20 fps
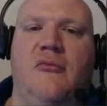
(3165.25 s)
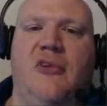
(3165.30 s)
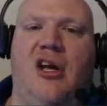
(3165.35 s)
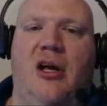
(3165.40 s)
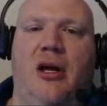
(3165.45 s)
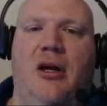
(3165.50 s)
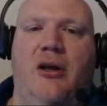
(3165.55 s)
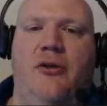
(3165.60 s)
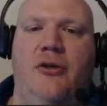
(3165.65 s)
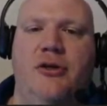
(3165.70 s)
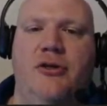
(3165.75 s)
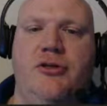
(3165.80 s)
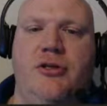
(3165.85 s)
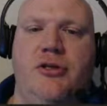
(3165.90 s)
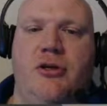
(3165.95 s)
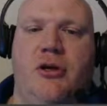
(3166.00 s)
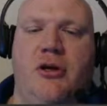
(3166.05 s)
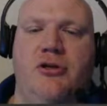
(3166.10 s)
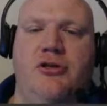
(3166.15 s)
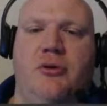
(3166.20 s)
And this is
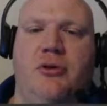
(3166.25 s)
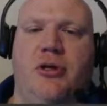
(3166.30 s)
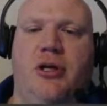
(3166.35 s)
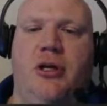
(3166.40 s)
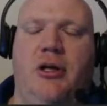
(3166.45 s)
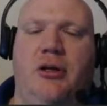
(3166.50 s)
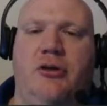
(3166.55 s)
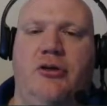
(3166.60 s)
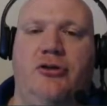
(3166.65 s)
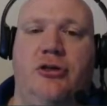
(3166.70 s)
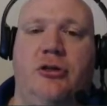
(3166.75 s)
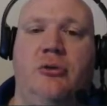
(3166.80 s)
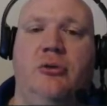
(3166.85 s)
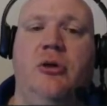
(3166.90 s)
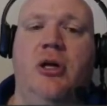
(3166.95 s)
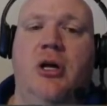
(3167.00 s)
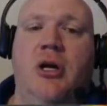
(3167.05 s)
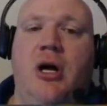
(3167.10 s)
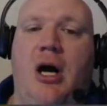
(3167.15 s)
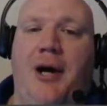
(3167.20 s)
also a dead end. So
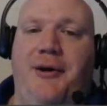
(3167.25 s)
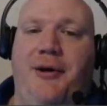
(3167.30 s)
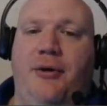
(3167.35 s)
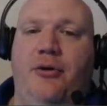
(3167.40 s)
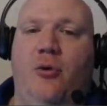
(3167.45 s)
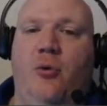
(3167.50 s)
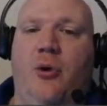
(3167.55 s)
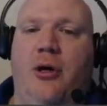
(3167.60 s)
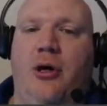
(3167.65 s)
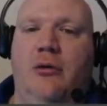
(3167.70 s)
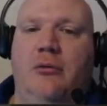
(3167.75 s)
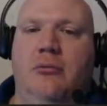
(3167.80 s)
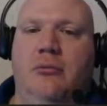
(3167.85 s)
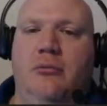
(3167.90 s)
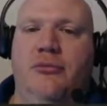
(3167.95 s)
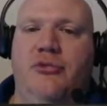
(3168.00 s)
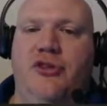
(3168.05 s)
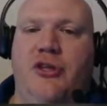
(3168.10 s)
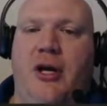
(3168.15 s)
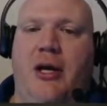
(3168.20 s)
I don't know where.
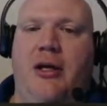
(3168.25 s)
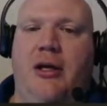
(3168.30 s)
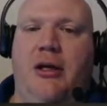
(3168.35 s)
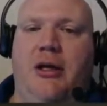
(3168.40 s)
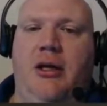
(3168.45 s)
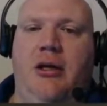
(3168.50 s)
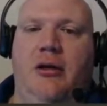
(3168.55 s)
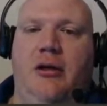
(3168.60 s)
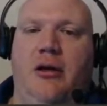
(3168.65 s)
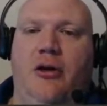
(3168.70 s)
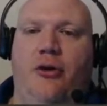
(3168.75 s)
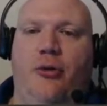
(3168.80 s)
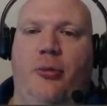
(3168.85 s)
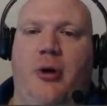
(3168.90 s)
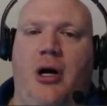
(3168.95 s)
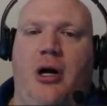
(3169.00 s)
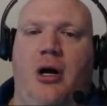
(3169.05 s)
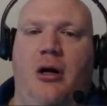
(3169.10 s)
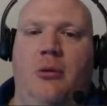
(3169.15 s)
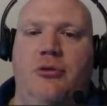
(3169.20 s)
See, I can hear other
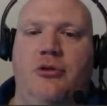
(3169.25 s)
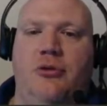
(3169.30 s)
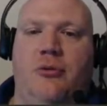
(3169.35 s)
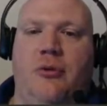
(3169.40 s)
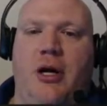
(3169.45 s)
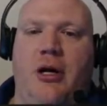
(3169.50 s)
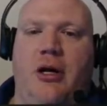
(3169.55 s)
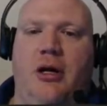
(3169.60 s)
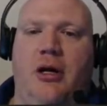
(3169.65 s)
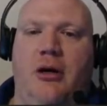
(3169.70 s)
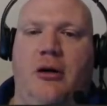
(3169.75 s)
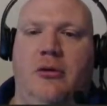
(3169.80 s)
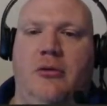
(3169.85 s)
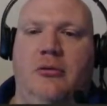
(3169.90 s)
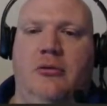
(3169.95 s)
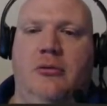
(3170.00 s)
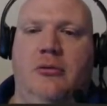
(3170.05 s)
mobs right now,